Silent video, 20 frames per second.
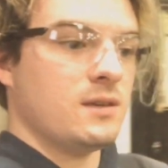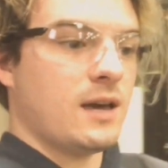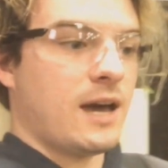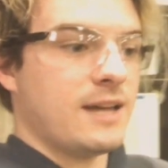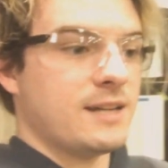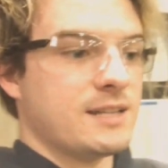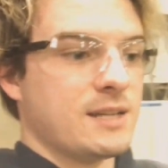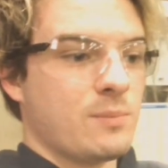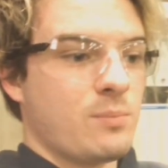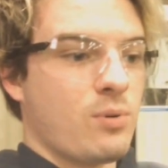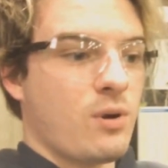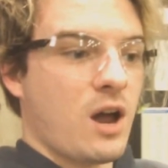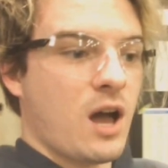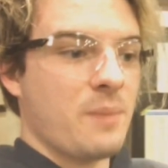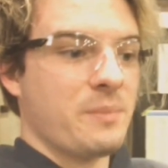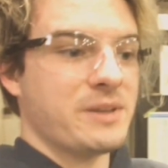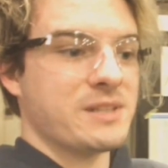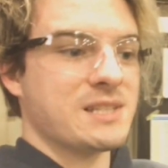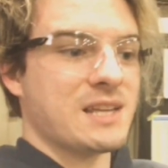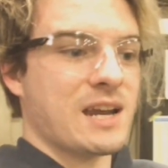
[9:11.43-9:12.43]
did
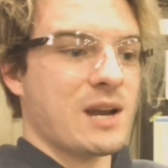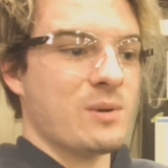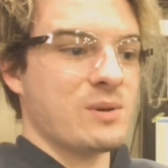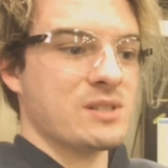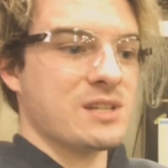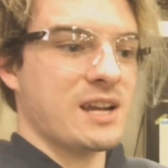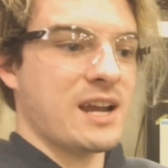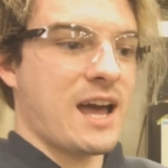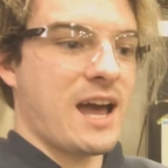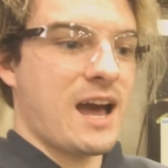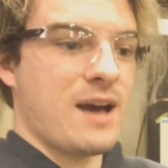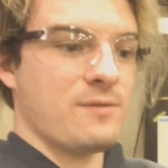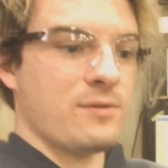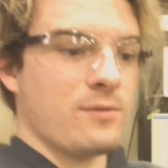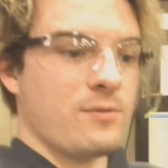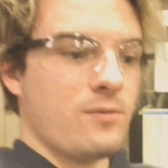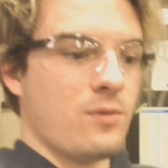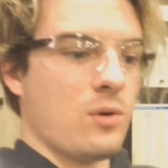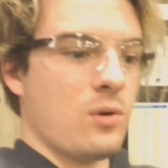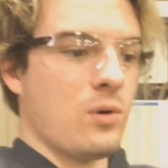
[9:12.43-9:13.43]
promise that I was gonna have a
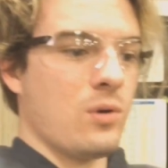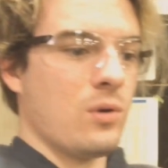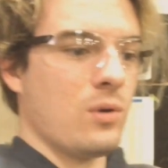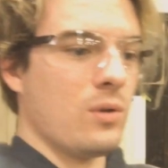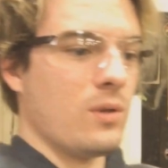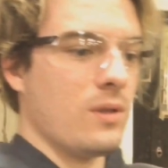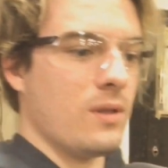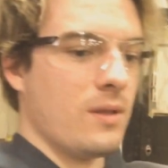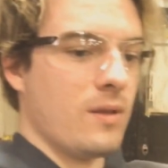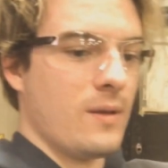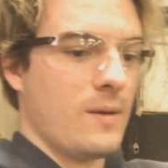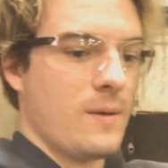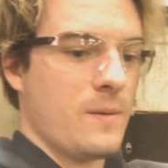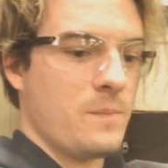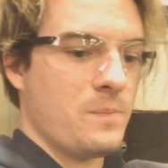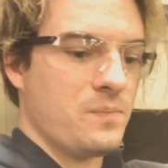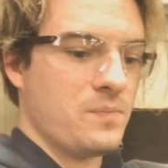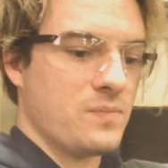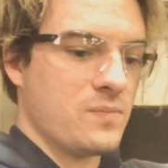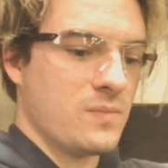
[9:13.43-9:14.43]
full,
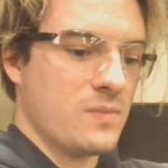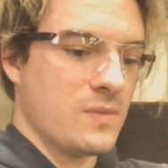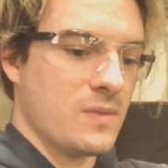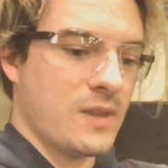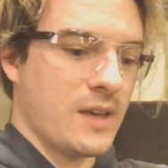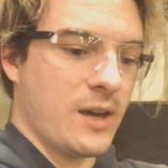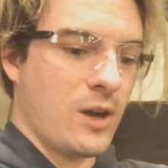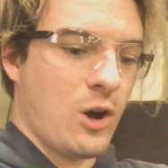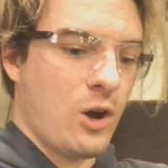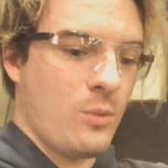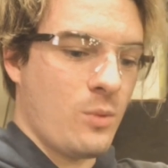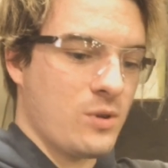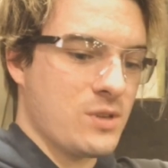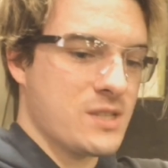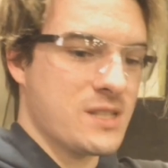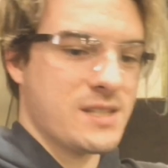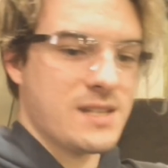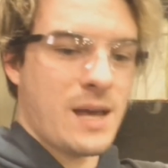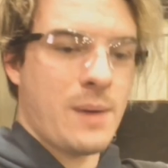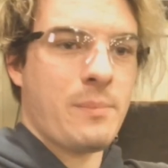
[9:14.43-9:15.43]
like almost
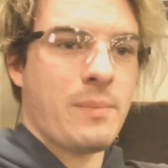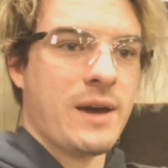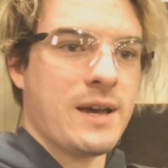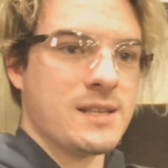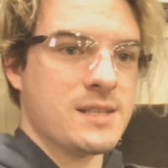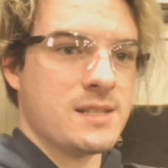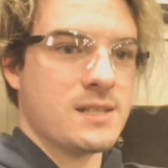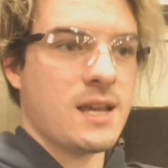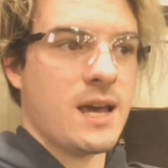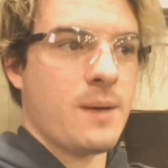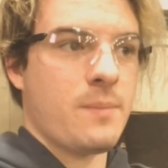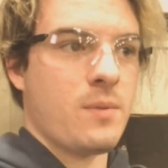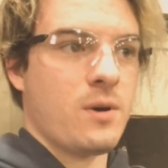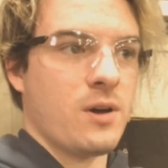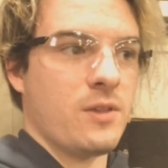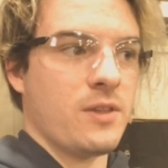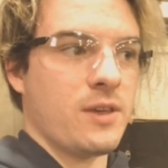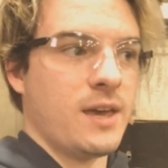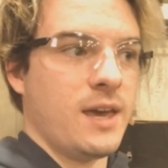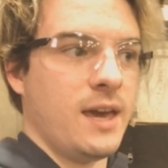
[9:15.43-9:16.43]
step by step
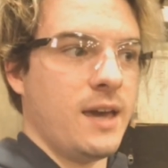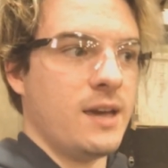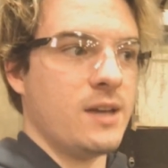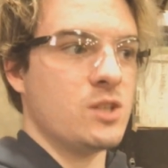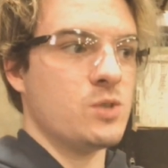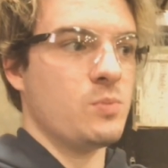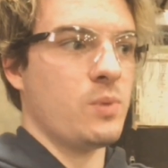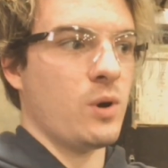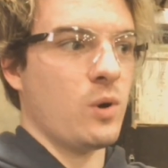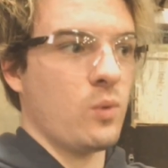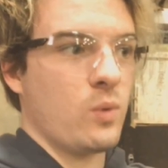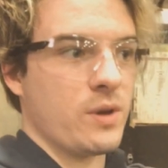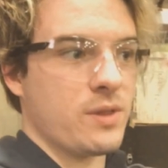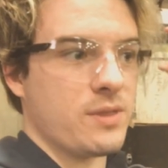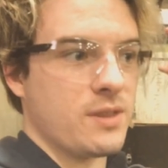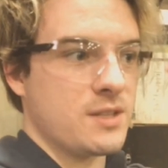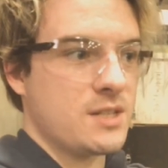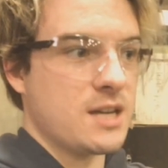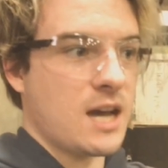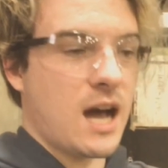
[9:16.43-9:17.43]
on the cage, but with
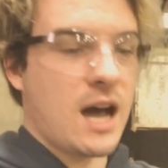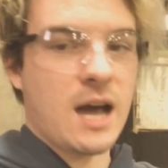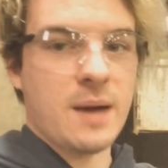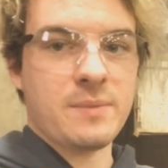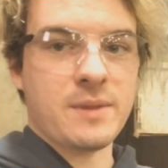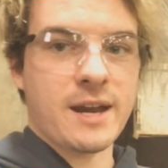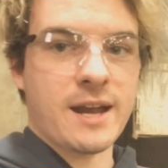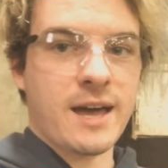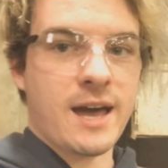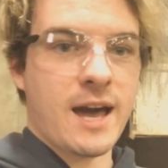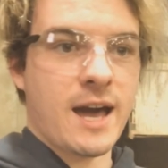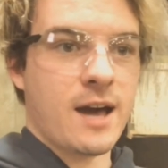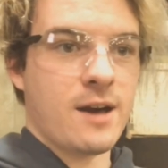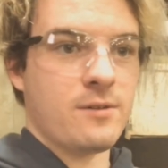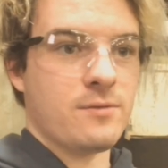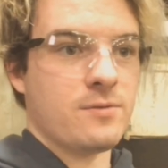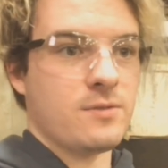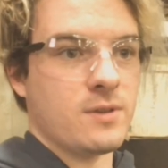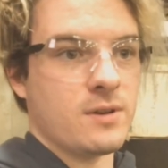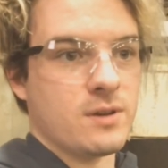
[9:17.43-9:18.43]
the time that I
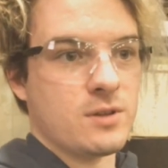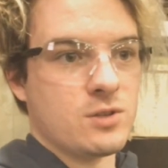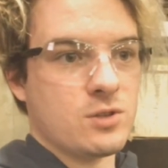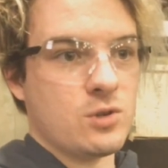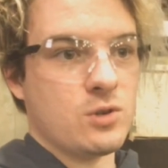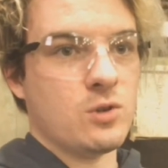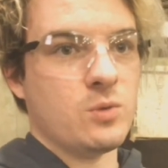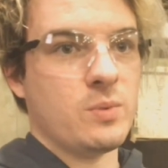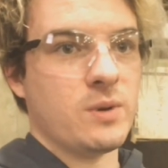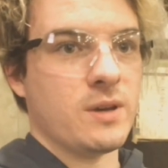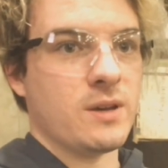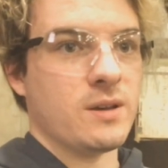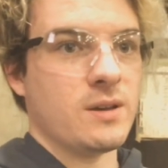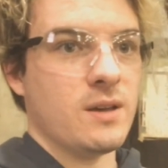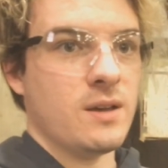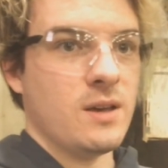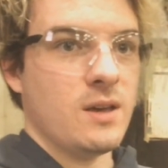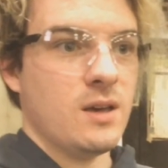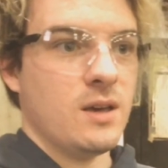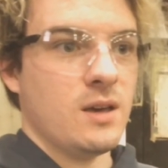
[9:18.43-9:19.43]
have, the tubing,
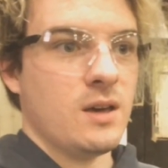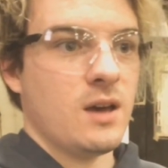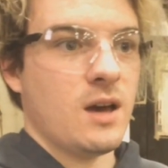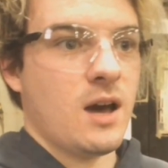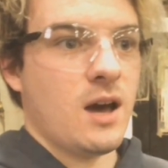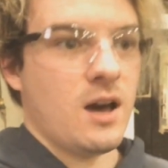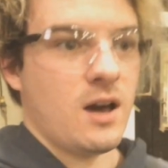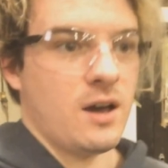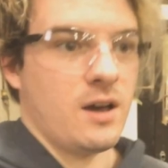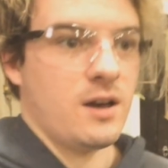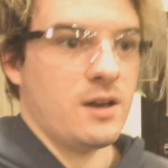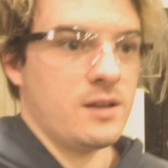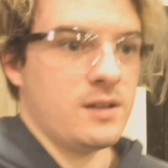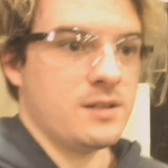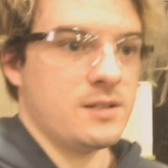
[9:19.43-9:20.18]
I